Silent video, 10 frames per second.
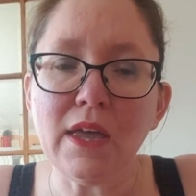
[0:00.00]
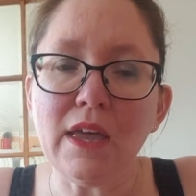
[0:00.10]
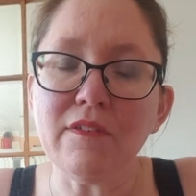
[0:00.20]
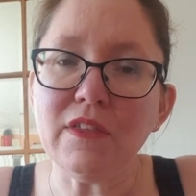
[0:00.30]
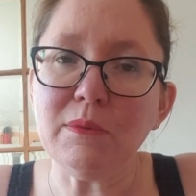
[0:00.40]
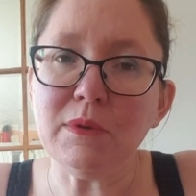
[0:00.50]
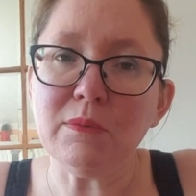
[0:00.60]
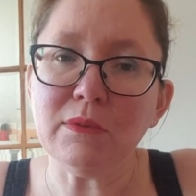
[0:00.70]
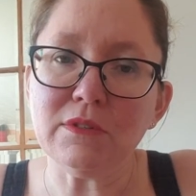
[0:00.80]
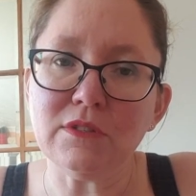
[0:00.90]
if anybody
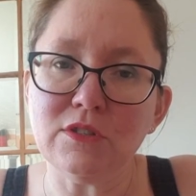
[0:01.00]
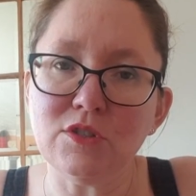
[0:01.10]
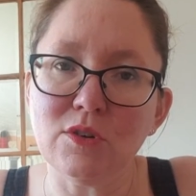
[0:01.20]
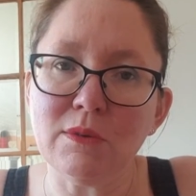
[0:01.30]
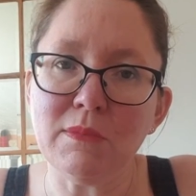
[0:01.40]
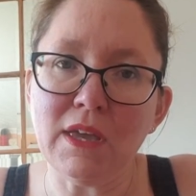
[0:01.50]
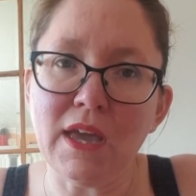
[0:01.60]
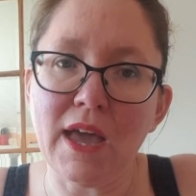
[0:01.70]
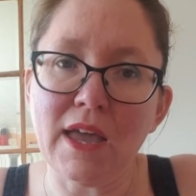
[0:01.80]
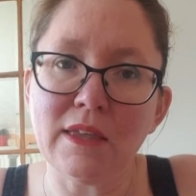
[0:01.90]
wants to join
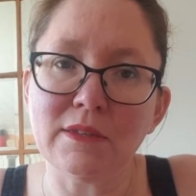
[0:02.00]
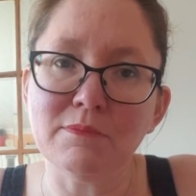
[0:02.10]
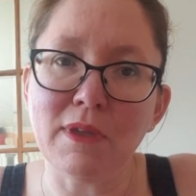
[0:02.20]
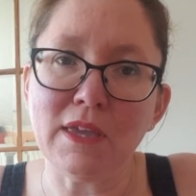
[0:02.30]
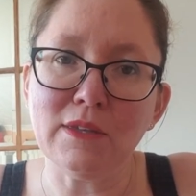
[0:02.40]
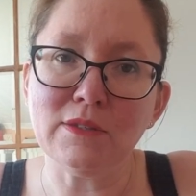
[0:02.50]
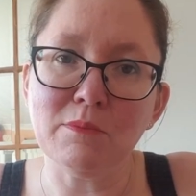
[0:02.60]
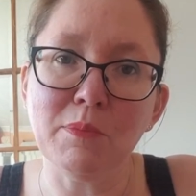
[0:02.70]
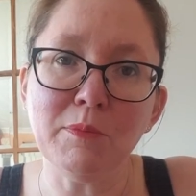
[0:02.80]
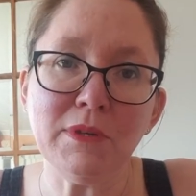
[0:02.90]
me and make some
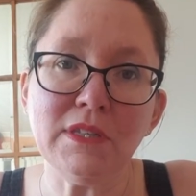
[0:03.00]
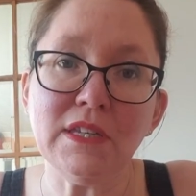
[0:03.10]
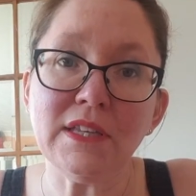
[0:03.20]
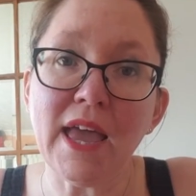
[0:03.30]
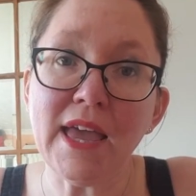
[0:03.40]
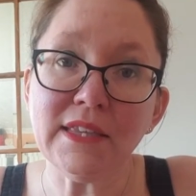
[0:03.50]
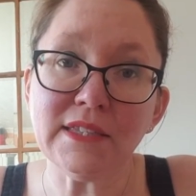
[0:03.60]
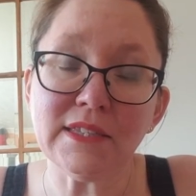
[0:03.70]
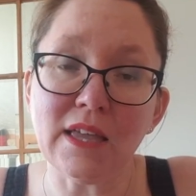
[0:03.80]
poppy seed heads,